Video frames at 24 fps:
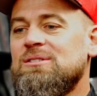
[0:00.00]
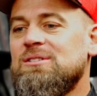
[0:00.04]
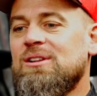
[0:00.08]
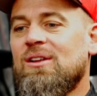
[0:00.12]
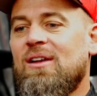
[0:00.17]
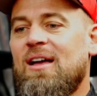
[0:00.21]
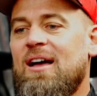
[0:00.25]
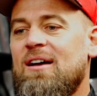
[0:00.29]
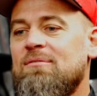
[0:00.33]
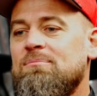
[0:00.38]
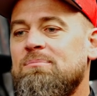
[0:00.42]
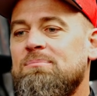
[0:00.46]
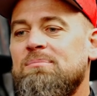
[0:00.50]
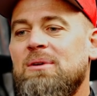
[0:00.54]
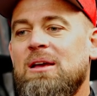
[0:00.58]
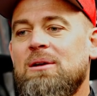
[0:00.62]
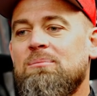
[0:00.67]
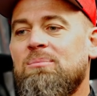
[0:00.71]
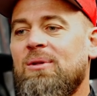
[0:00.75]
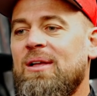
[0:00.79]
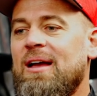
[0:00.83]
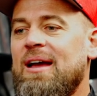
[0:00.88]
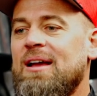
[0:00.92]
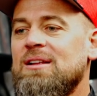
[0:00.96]
have
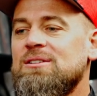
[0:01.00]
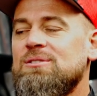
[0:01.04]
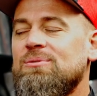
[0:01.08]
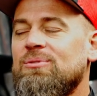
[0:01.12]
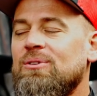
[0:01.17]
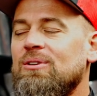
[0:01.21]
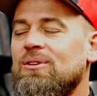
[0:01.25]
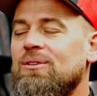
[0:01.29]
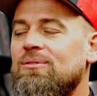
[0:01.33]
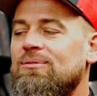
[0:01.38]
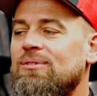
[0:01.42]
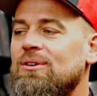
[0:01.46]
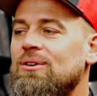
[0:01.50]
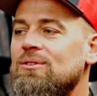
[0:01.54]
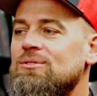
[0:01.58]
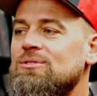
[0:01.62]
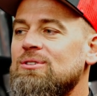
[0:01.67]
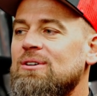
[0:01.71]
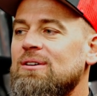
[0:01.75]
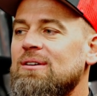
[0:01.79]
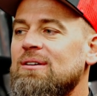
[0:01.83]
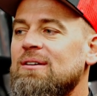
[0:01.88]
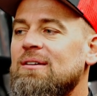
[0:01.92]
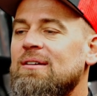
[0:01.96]
big plans for the
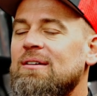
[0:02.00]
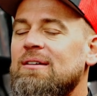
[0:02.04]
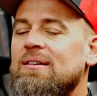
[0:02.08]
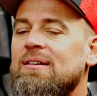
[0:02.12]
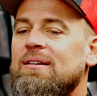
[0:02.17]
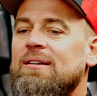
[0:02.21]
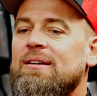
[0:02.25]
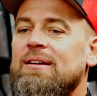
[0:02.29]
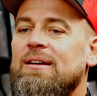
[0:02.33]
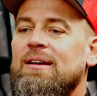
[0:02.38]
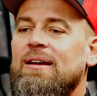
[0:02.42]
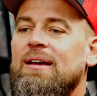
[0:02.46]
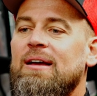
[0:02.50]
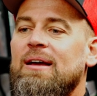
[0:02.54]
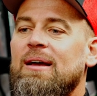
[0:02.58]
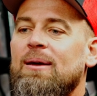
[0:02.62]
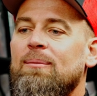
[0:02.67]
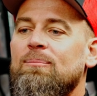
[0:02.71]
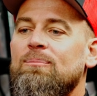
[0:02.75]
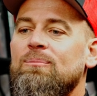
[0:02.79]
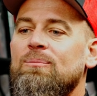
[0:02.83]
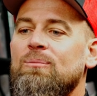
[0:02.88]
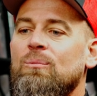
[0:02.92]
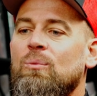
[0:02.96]
future.
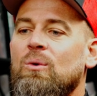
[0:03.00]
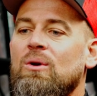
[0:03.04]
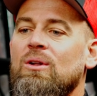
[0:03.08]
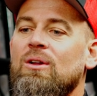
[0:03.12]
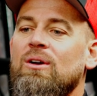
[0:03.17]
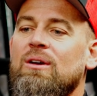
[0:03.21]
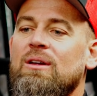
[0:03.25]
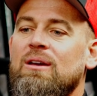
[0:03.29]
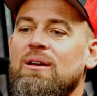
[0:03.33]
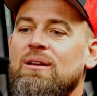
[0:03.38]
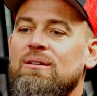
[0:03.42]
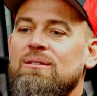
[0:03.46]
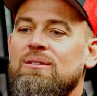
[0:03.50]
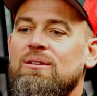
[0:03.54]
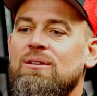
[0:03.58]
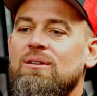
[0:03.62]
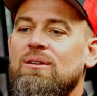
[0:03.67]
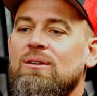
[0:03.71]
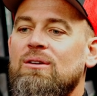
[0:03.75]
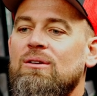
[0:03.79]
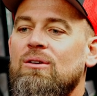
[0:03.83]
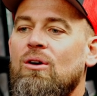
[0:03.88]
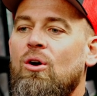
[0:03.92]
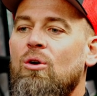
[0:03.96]
We're looking
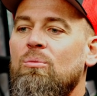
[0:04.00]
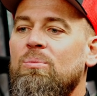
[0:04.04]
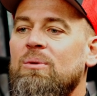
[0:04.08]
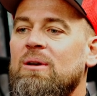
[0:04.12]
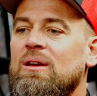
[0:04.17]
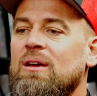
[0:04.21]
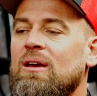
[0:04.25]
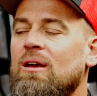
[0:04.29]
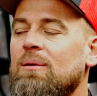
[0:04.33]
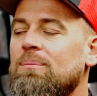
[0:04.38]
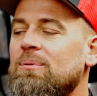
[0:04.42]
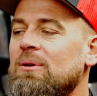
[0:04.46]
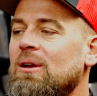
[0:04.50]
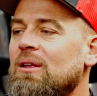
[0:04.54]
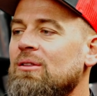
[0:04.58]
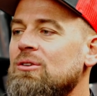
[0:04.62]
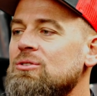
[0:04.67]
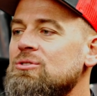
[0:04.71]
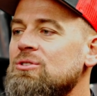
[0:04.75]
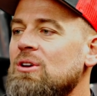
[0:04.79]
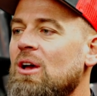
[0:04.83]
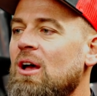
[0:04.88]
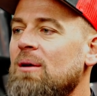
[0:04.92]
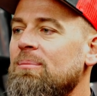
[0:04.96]
into opening up another
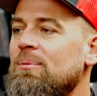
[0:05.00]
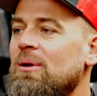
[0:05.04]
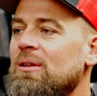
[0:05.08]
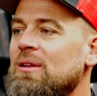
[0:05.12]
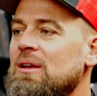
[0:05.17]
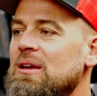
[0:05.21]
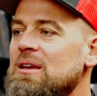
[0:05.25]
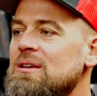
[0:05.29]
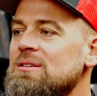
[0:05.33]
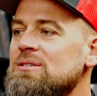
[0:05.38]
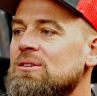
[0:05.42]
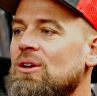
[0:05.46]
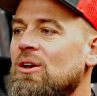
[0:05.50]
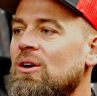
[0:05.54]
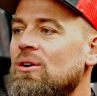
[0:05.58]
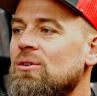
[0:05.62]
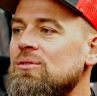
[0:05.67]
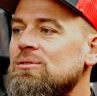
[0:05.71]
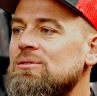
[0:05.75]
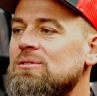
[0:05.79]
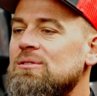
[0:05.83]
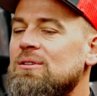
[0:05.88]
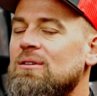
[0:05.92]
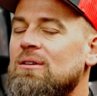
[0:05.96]
shop on the East
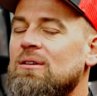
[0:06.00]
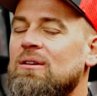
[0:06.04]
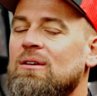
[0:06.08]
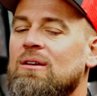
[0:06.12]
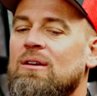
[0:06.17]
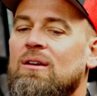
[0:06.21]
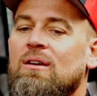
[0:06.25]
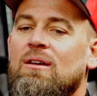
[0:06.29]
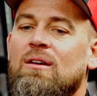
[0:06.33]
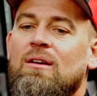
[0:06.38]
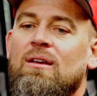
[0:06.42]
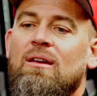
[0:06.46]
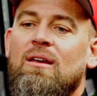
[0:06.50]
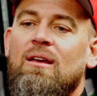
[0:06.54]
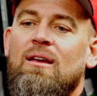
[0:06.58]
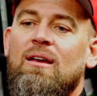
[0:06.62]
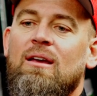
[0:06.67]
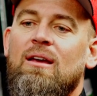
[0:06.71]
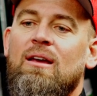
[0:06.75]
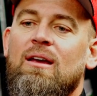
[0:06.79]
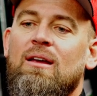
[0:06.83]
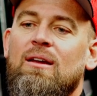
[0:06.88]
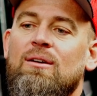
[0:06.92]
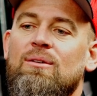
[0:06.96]
Coast
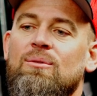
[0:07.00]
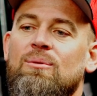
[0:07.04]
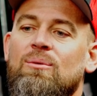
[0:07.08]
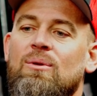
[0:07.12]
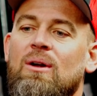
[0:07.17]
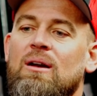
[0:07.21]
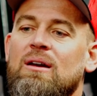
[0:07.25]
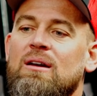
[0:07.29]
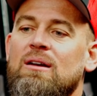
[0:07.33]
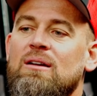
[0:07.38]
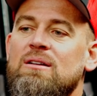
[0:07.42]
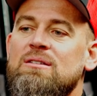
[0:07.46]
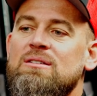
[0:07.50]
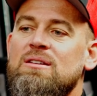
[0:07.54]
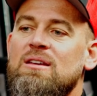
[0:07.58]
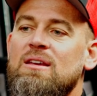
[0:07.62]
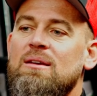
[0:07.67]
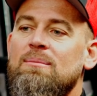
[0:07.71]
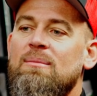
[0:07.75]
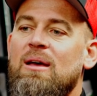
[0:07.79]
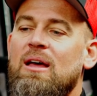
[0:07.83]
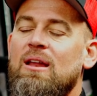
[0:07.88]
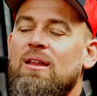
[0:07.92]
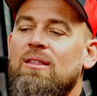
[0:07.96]
and running a
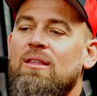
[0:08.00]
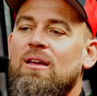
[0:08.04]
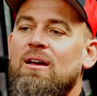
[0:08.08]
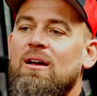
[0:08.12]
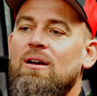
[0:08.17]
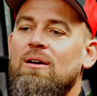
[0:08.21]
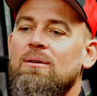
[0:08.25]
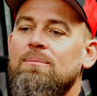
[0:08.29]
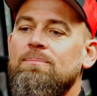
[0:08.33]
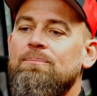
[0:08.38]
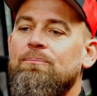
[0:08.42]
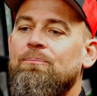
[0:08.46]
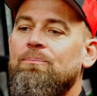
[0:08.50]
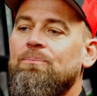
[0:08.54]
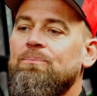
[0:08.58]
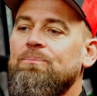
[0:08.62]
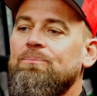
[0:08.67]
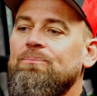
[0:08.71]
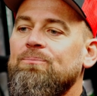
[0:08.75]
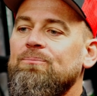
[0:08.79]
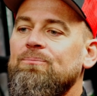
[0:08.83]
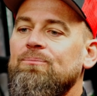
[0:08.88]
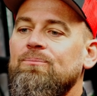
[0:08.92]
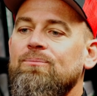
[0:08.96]
team out of there.
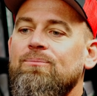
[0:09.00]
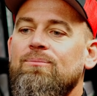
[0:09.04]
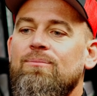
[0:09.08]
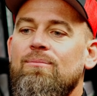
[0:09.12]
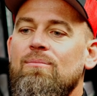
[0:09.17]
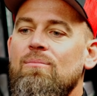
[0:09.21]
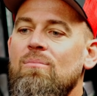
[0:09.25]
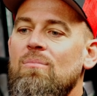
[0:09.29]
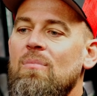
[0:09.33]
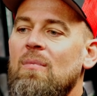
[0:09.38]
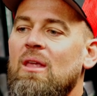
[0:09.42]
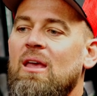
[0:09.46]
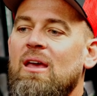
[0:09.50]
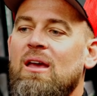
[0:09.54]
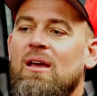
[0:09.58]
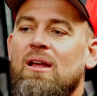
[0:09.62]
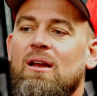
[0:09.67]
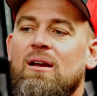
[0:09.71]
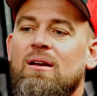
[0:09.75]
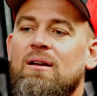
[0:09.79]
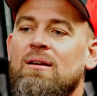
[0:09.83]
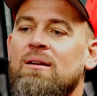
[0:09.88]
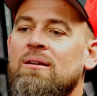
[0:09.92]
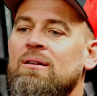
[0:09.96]

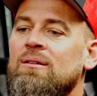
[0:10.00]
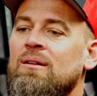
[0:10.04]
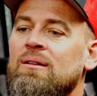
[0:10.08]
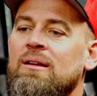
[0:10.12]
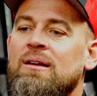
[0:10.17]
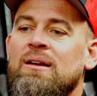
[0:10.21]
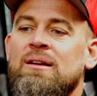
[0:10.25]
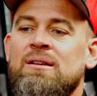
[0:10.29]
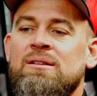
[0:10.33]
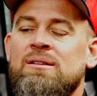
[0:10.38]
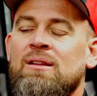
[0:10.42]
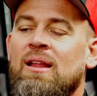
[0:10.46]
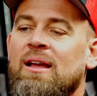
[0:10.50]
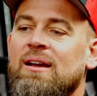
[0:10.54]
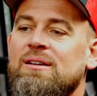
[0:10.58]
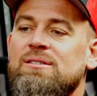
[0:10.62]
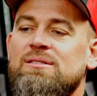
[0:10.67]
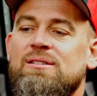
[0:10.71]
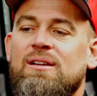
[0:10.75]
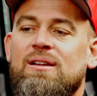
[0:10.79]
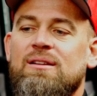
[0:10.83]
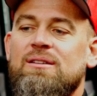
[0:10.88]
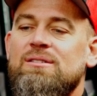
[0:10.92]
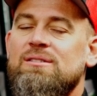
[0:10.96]
And like I
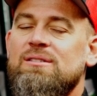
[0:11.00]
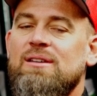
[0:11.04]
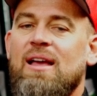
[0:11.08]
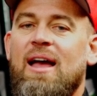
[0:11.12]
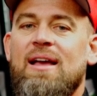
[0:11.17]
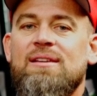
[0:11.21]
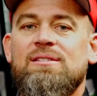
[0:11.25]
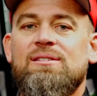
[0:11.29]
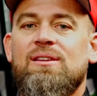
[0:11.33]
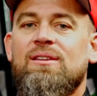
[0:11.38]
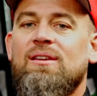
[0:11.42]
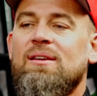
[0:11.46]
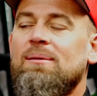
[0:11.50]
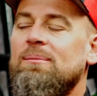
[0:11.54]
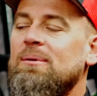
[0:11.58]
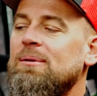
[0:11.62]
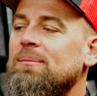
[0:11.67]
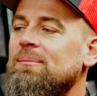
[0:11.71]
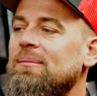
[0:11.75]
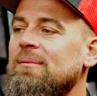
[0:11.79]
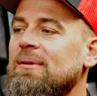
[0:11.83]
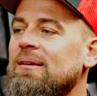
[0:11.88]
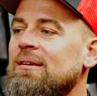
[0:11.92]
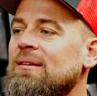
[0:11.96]
said, the sky's the limit.
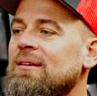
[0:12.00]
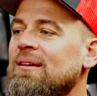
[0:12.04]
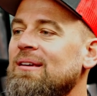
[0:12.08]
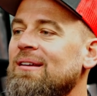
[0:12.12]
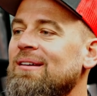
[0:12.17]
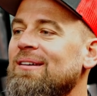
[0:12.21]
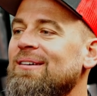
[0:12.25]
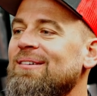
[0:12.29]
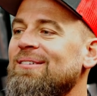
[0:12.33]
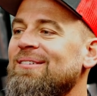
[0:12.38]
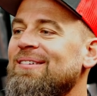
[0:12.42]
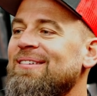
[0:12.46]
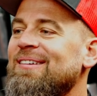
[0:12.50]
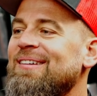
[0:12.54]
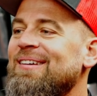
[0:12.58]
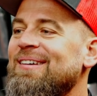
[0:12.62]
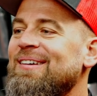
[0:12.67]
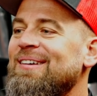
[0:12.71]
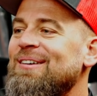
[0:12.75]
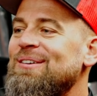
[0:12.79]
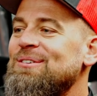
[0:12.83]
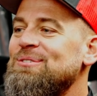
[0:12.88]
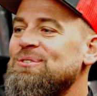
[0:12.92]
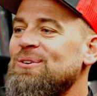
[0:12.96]

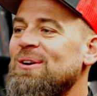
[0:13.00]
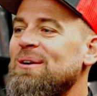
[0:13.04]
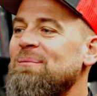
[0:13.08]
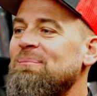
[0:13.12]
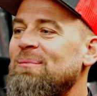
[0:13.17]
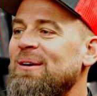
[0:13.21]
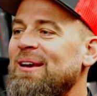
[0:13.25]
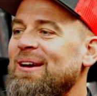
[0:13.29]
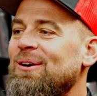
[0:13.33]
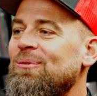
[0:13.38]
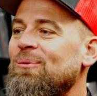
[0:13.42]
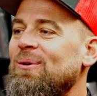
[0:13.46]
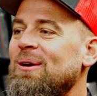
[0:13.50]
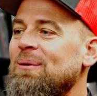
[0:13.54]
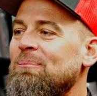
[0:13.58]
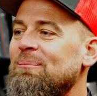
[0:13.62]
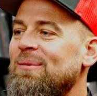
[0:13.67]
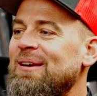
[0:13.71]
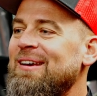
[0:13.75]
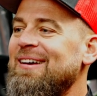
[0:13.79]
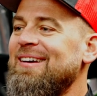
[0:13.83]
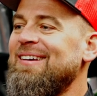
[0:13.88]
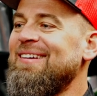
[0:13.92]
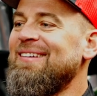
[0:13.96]
Dream big, win
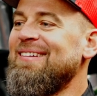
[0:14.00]
big.